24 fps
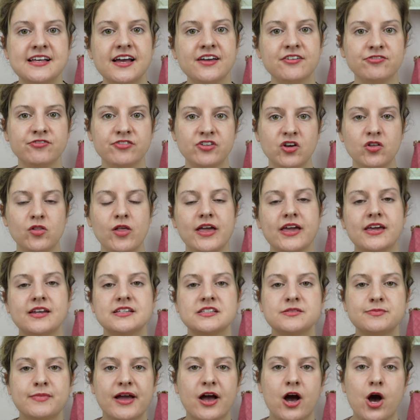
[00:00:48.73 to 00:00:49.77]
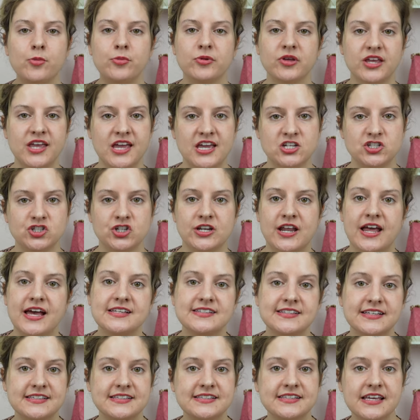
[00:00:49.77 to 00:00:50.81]
I feel like it is my obligation
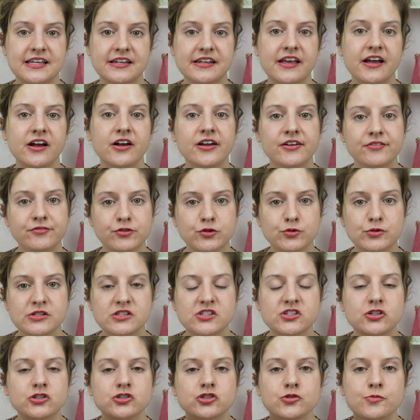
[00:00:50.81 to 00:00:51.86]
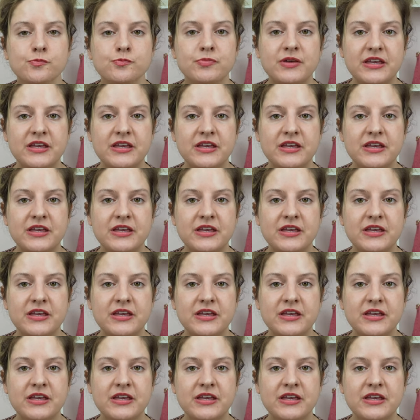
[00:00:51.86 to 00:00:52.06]
as a skincare influencer to